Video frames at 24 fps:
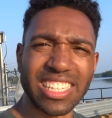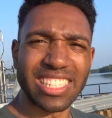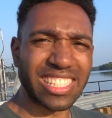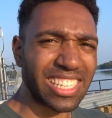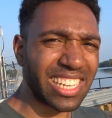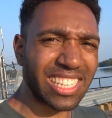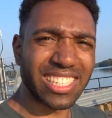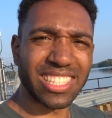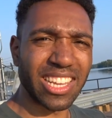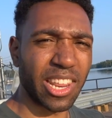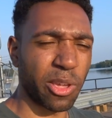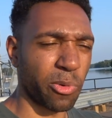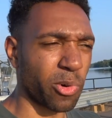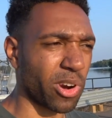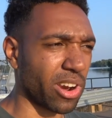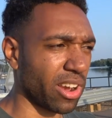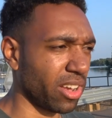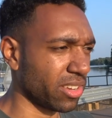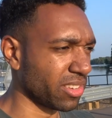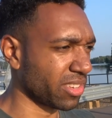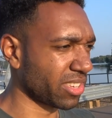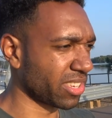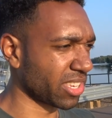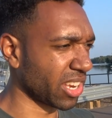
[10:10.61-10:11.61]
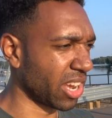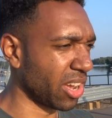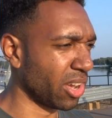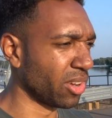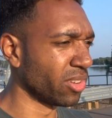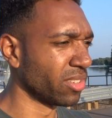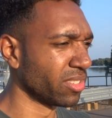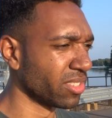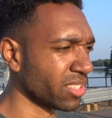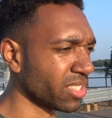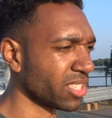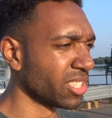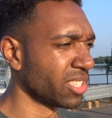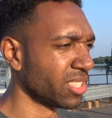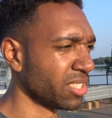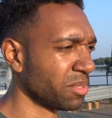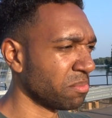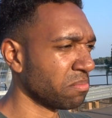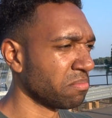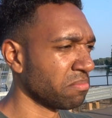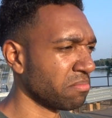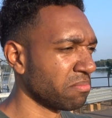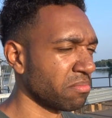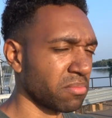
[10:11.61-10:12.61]
exist anywhere else. So
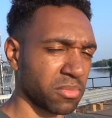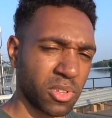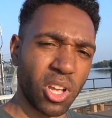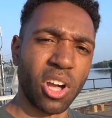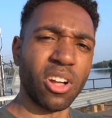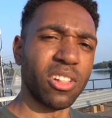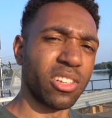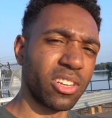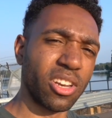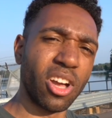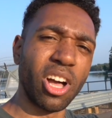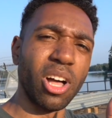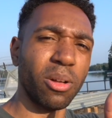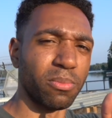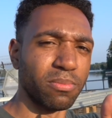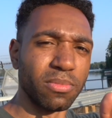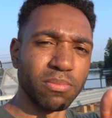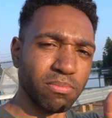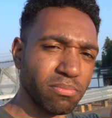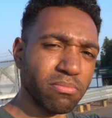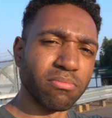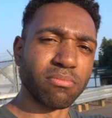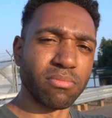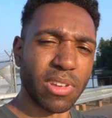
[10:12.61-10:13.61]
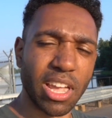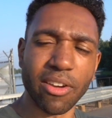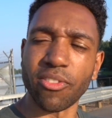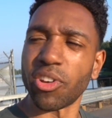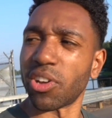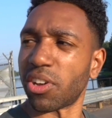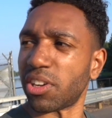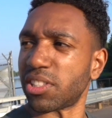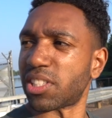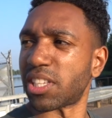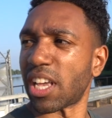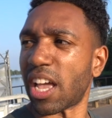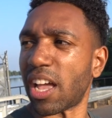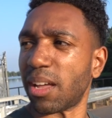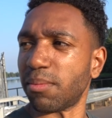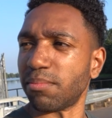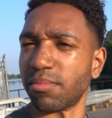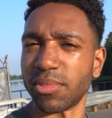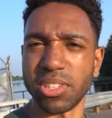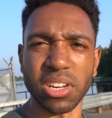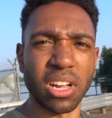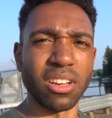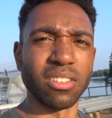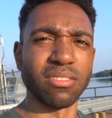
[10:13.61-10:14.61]
all in all, I'm having a good time,
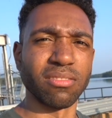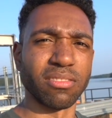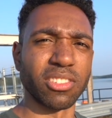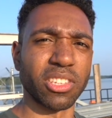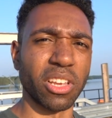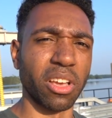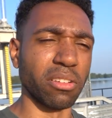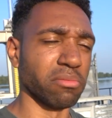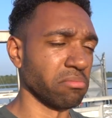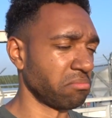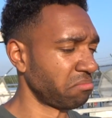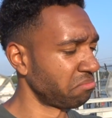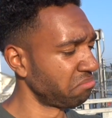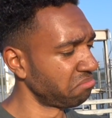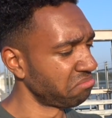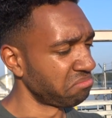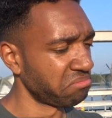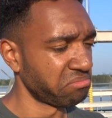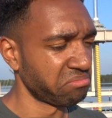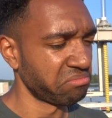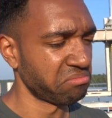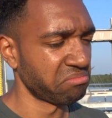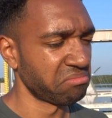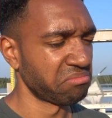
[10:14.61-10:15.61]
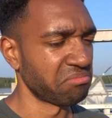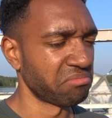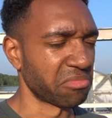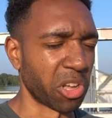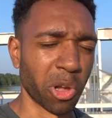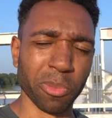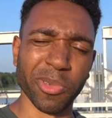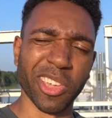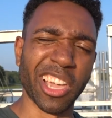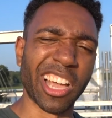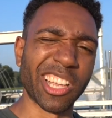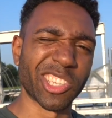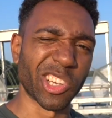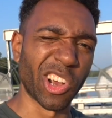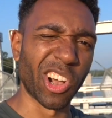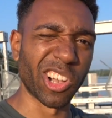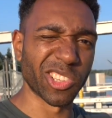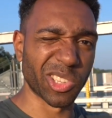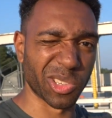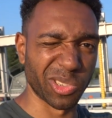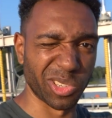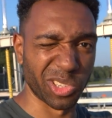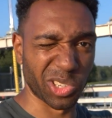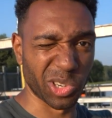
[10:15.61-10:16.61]
you know? So I hope you guys are
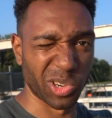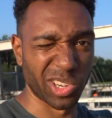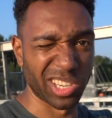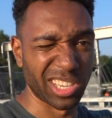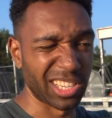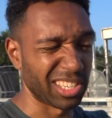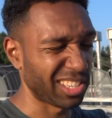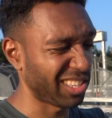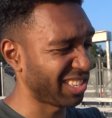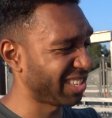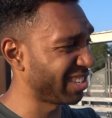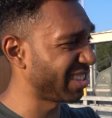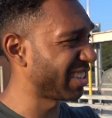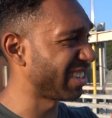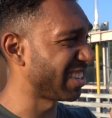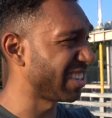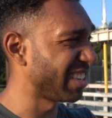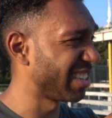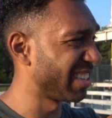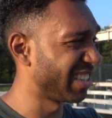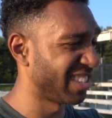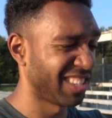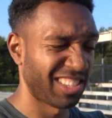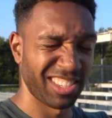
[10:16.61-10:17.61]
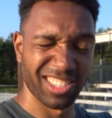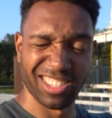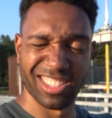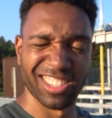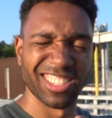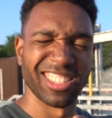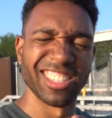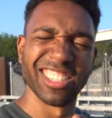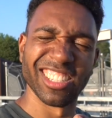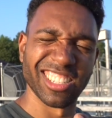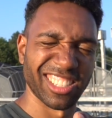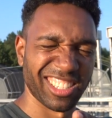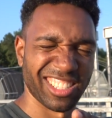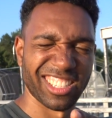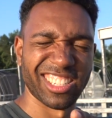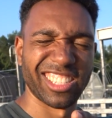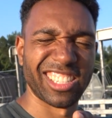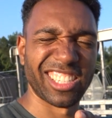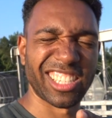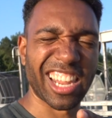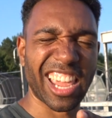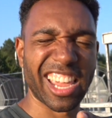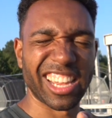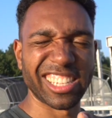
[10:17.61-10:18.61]
also enjoying this.
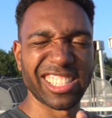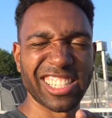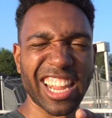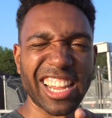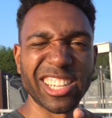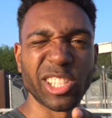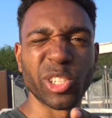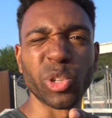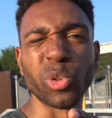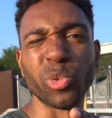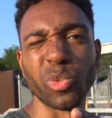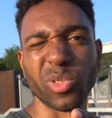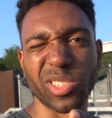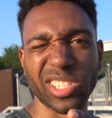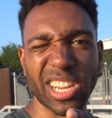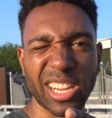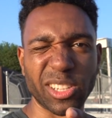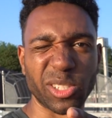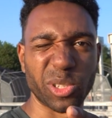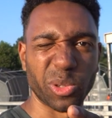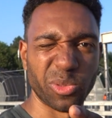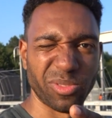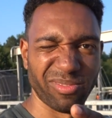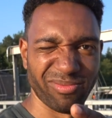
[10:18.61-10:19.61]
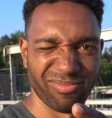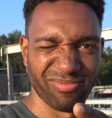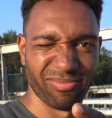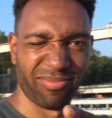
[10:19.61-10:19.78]
Stay, stay tuned, stay tuned.